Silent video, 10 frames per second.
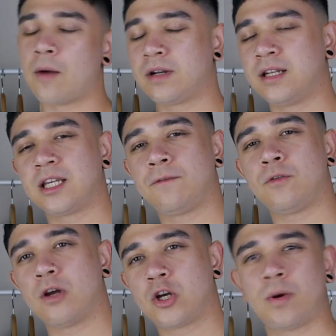I'm gonna give
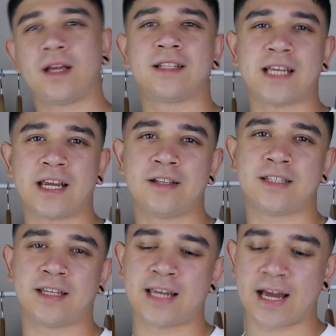you a quick second
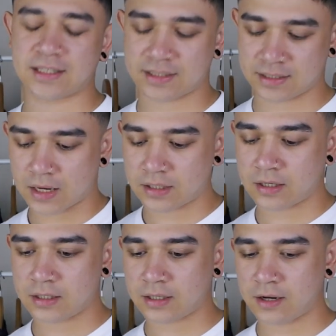to guess. Is
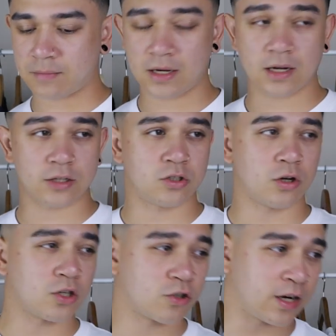this gonna be a
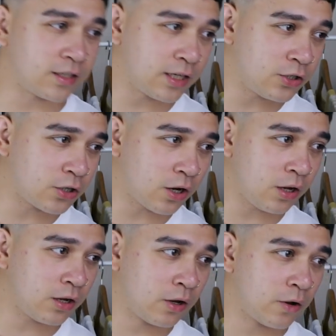Star Trek
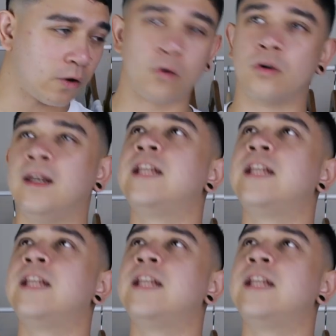t-shirt or